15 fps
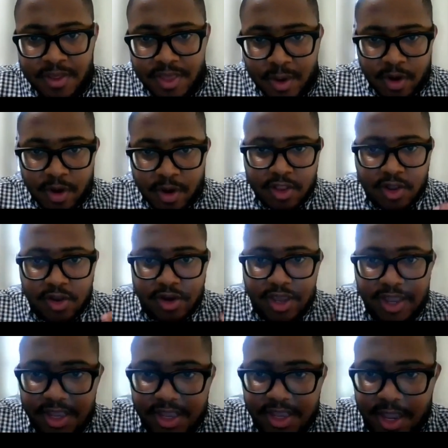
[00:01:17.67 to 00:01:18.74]
Their work not
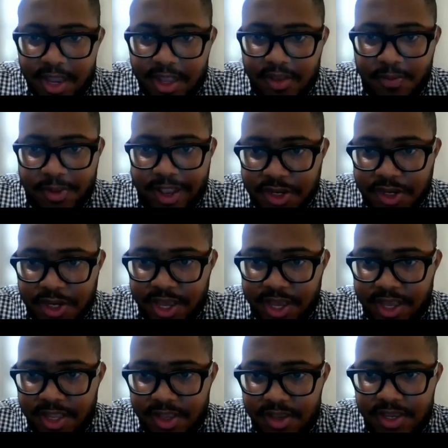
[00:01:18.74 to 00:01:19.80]
only entertains but
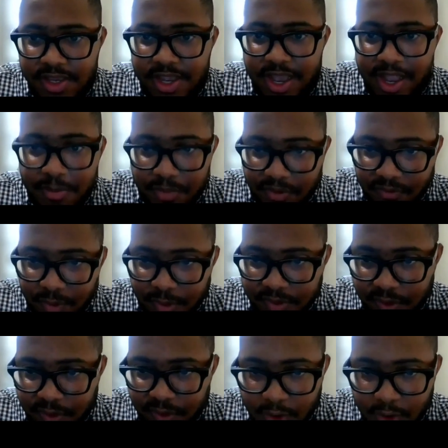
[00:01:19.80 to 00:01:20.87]
educates and
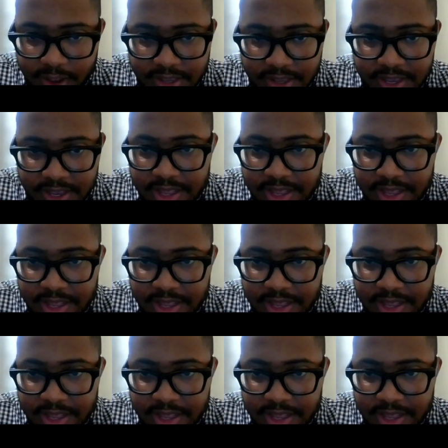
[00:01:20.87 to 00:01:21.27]
provokes thought,